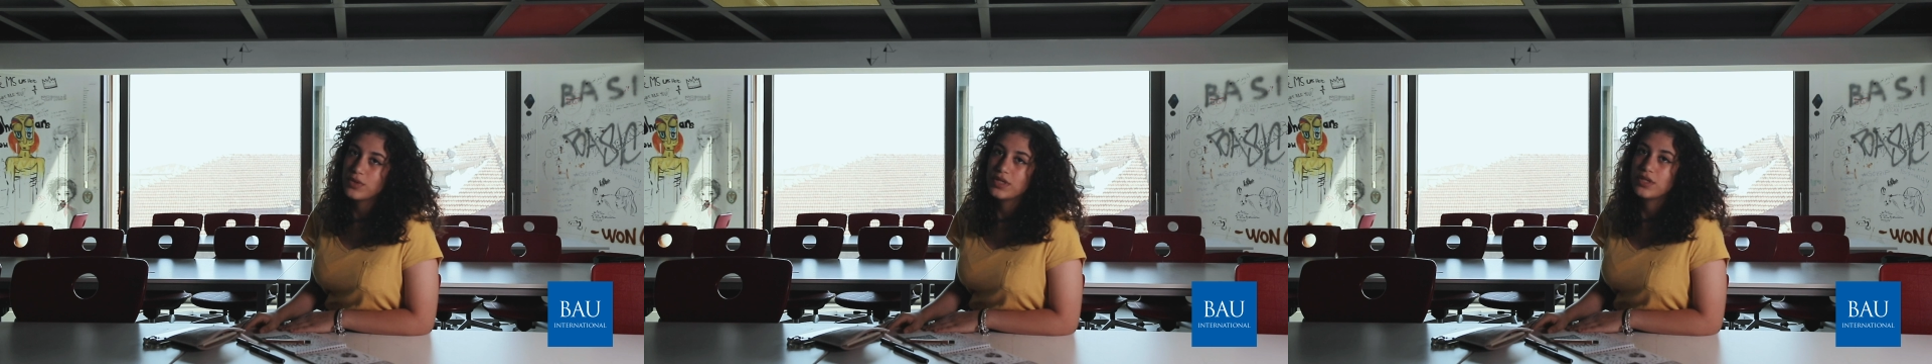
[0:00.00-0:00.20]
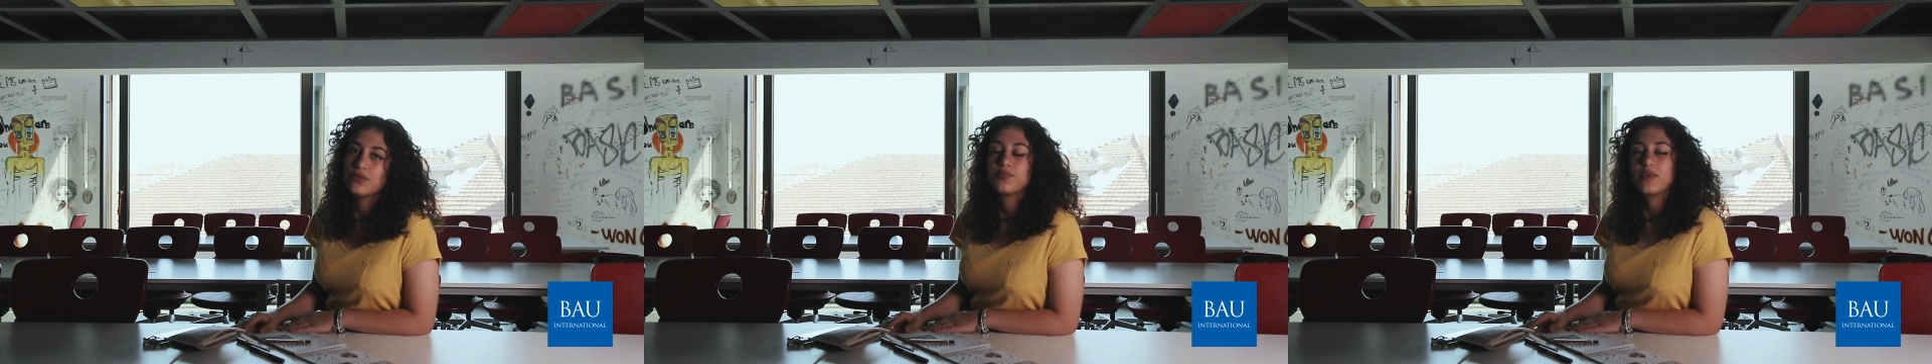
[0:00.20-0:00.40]

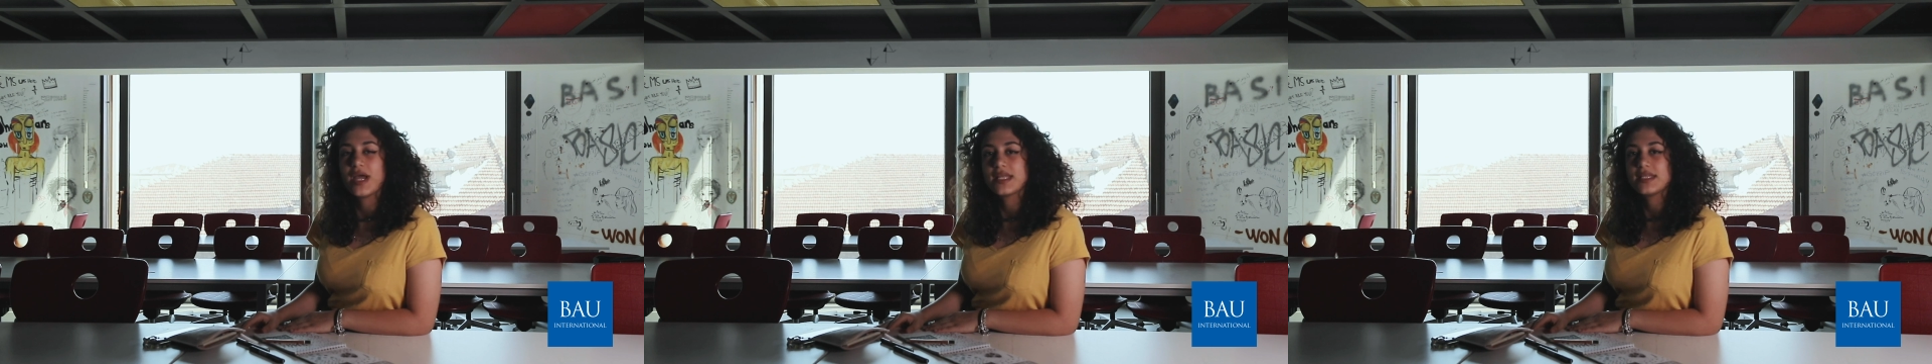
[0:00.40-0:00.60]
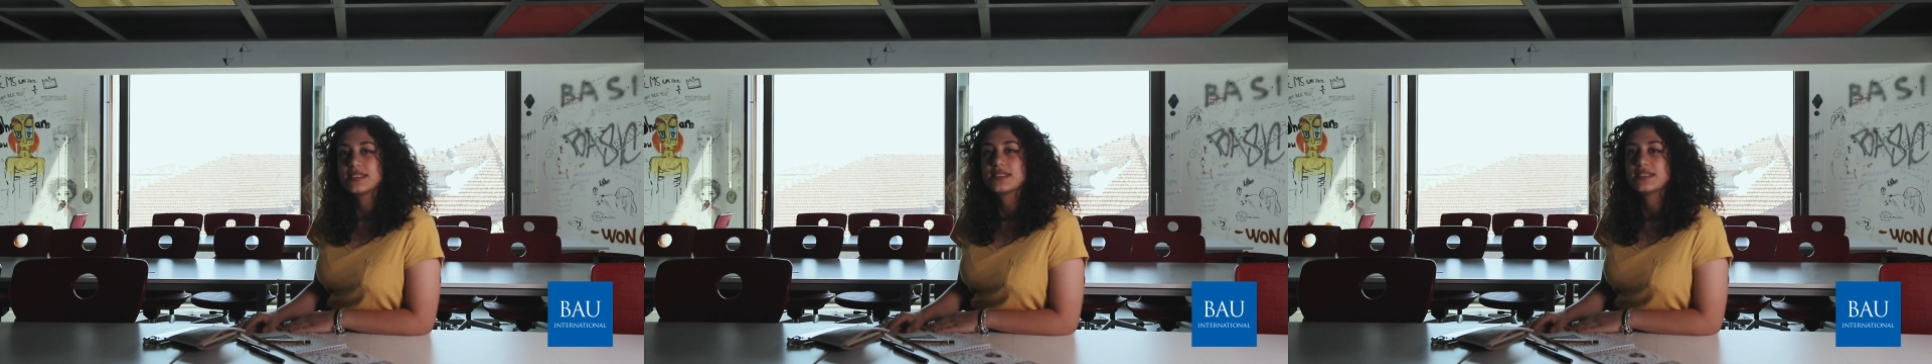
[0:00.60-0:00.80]
when you
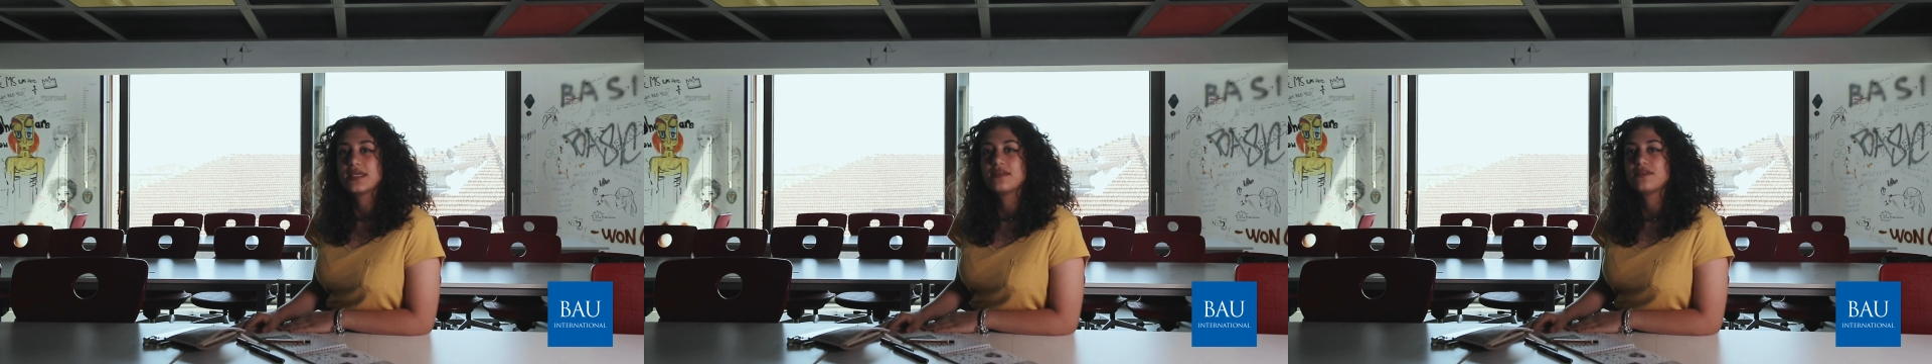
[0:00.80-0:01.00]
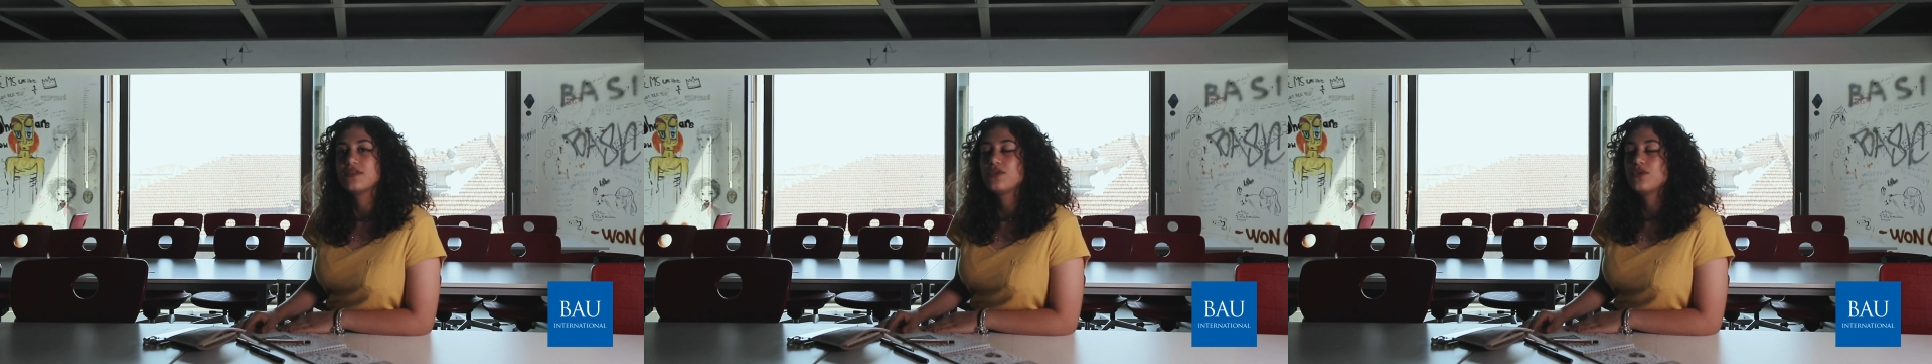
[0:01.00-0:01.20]
practice
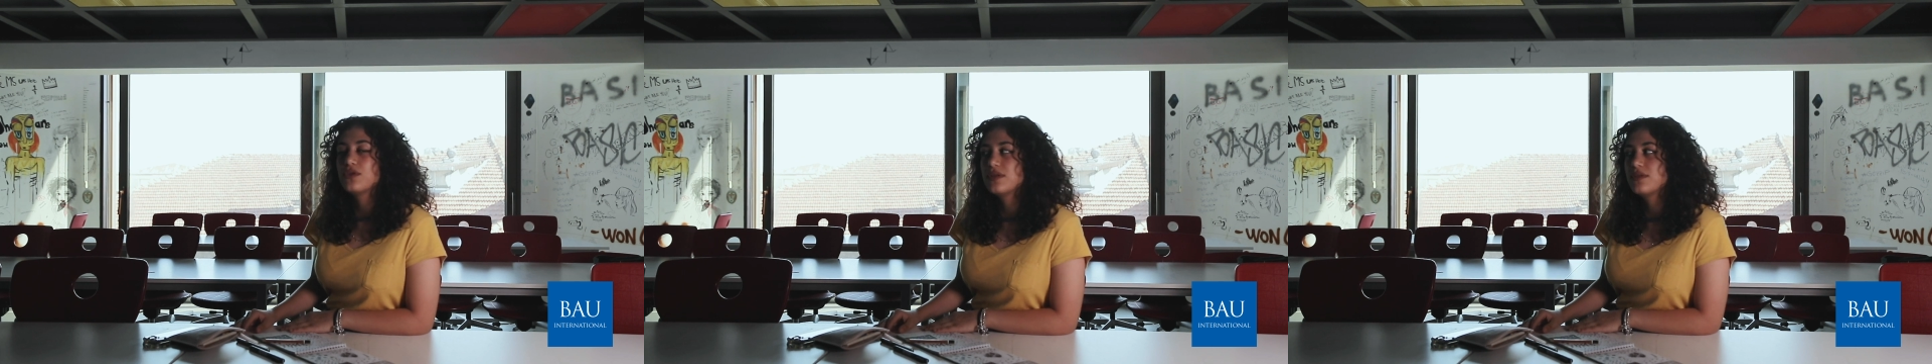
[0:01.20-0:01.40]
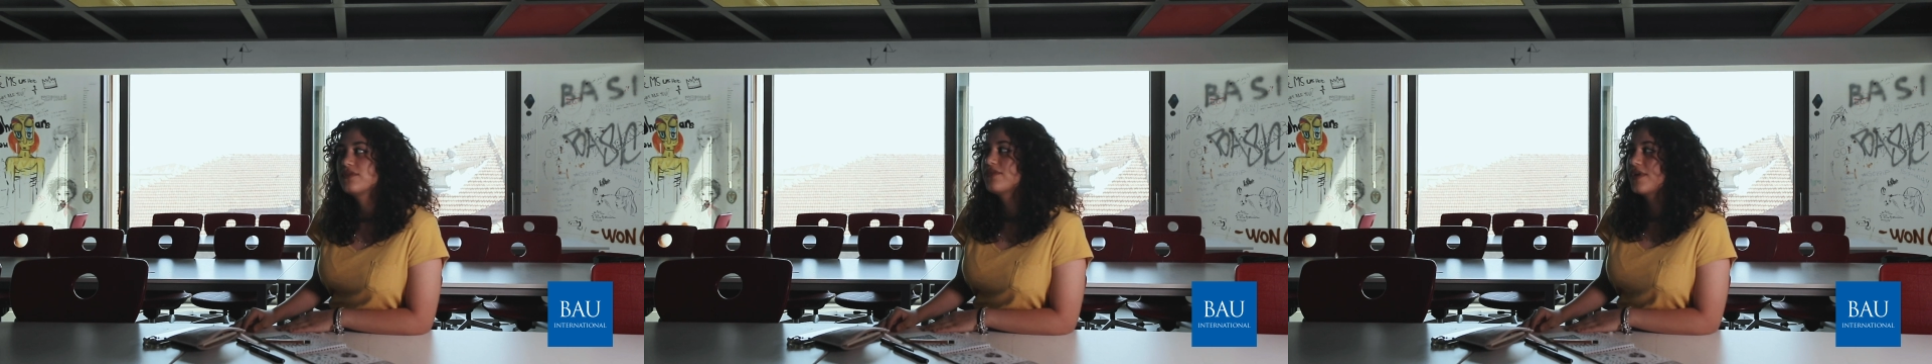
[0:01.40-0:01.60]
it,
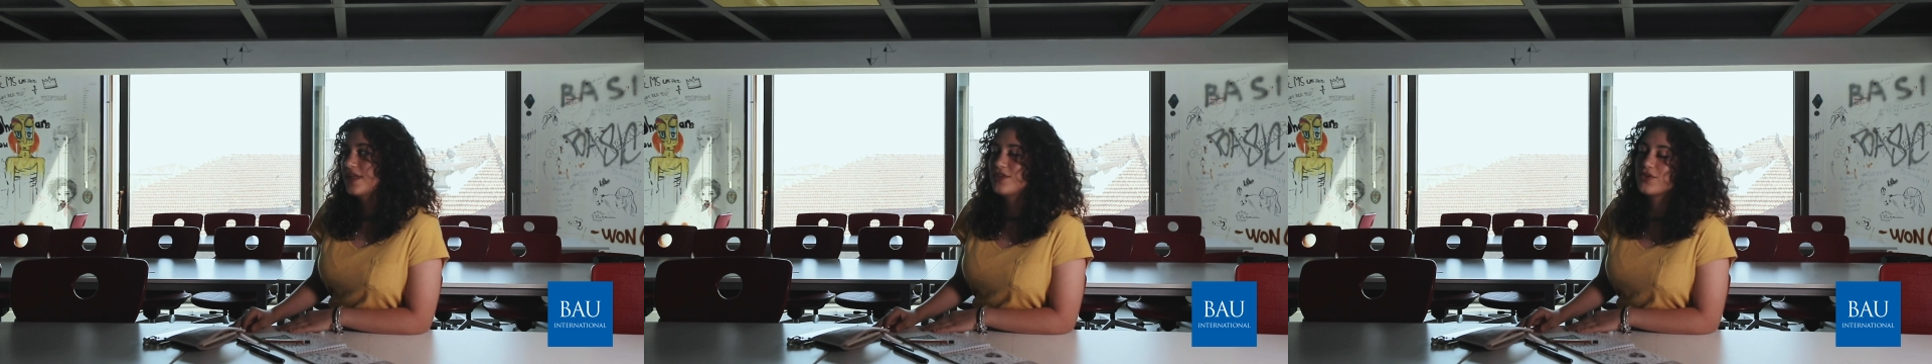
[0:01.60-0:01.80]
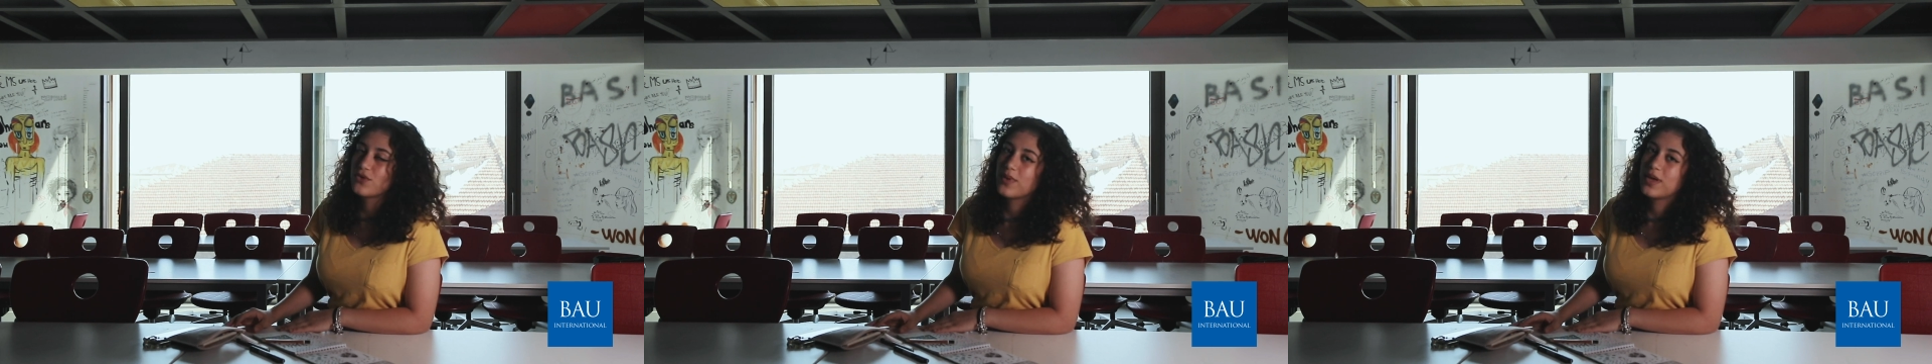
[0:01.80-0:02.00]
you'll
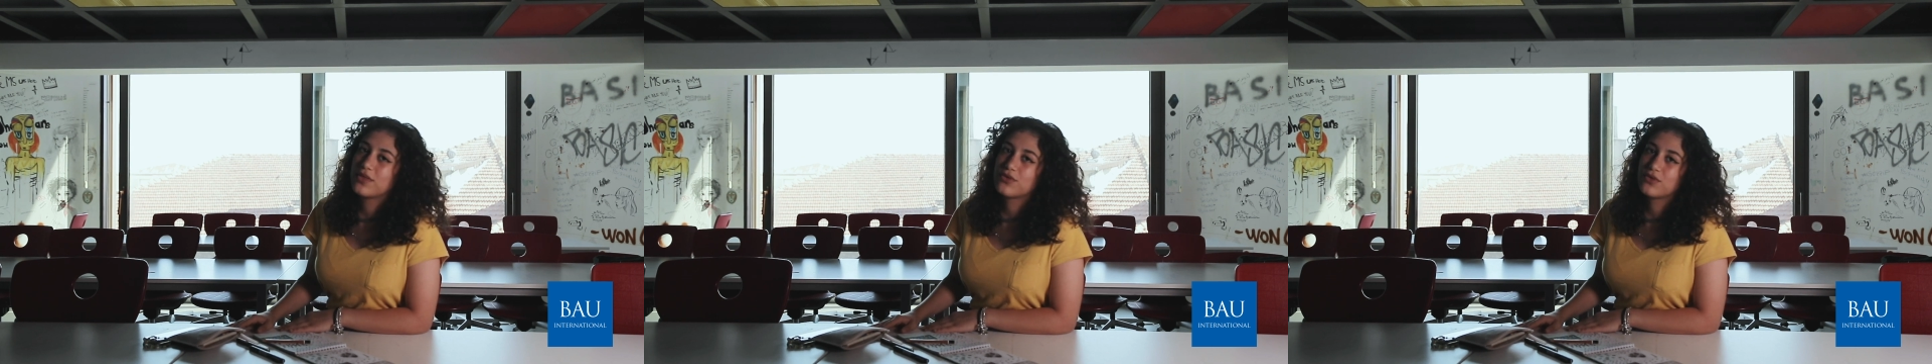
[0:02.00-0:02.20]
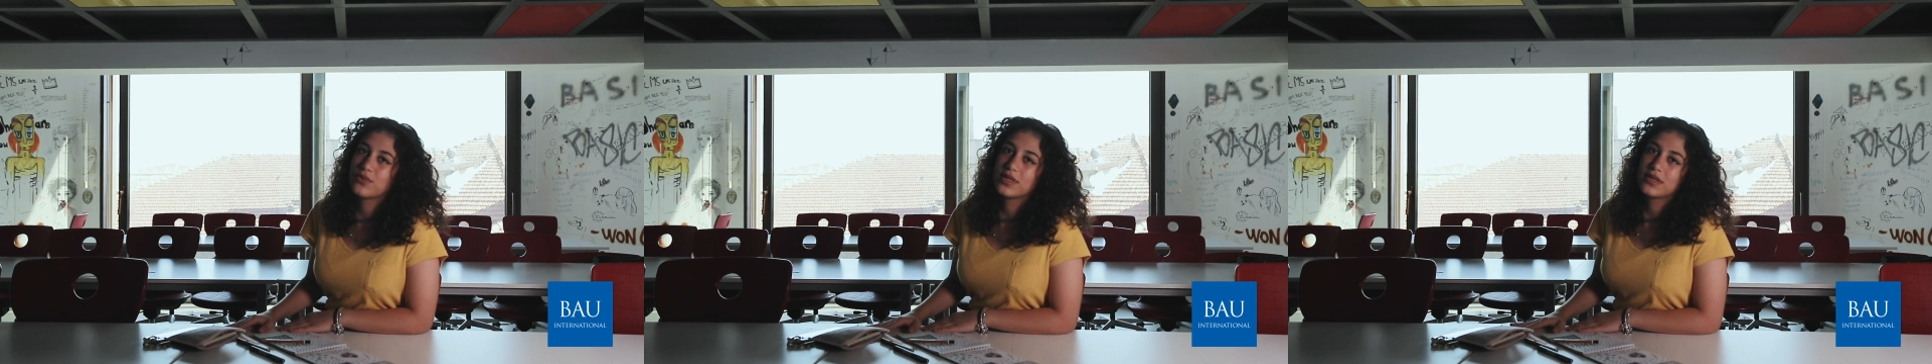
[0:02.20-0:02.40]
find your way
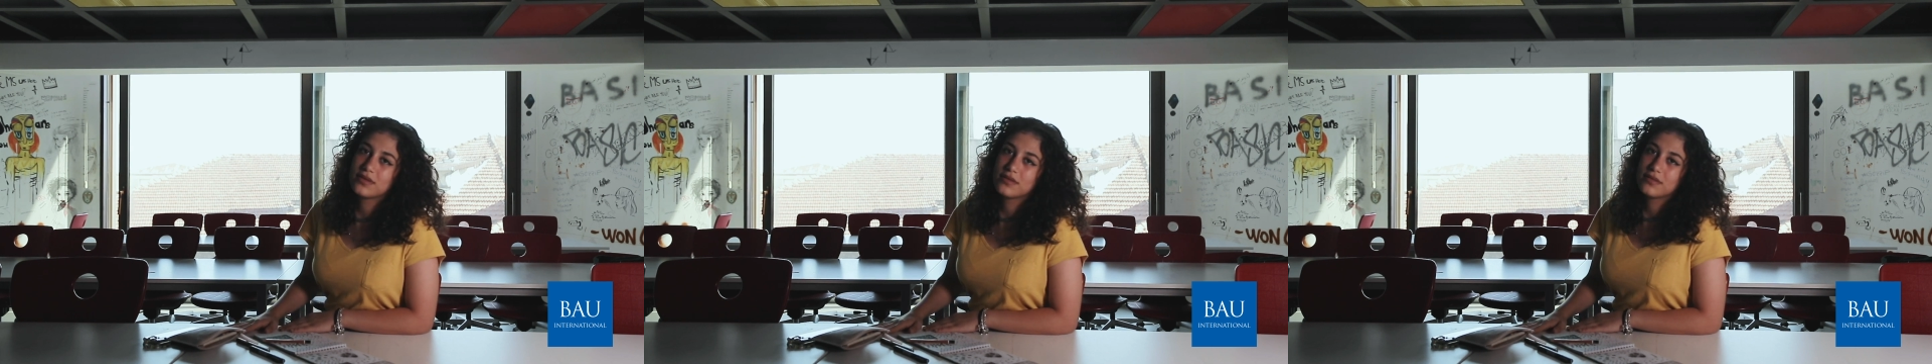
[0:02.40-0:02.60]
through it.